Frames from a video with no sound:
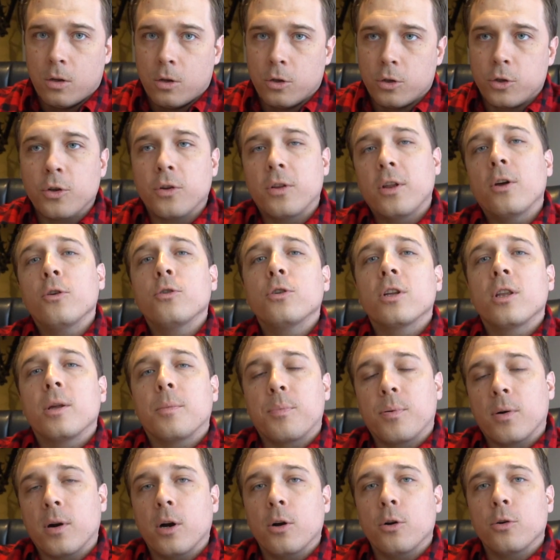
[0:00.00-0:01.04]
So those are
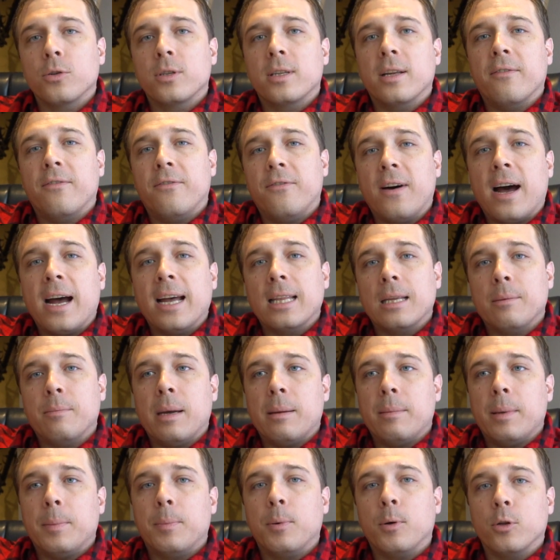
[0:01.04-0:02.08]
the pros that finally
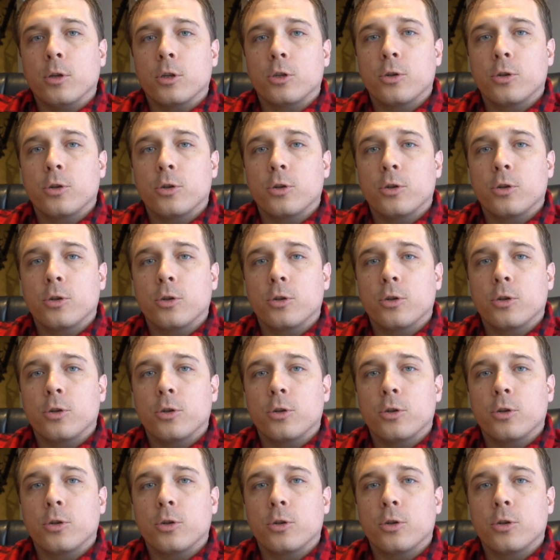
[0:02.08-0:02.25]
made me pull